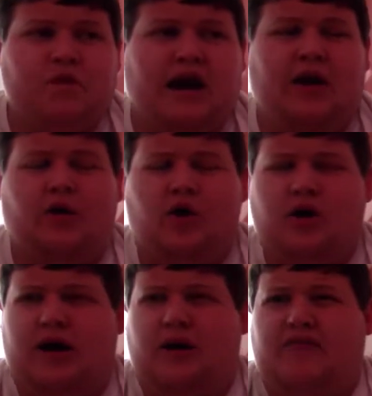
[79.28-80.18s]
I
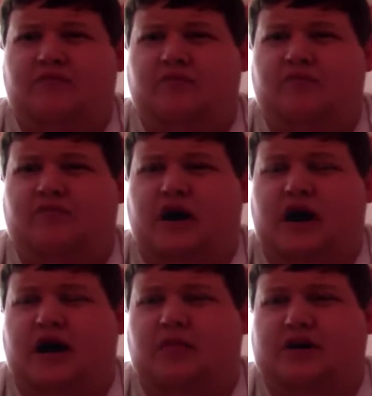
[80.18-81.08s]
don't have
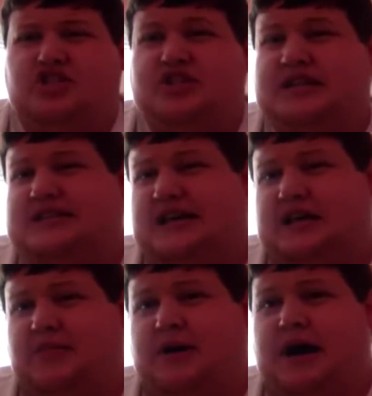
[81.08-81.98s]
much
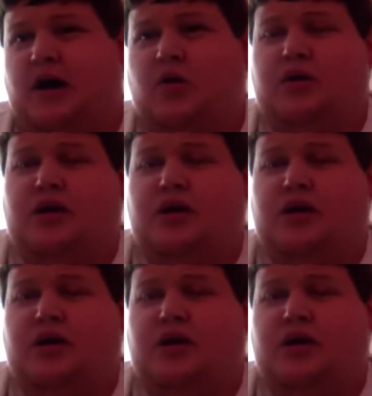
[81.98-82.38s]
detail about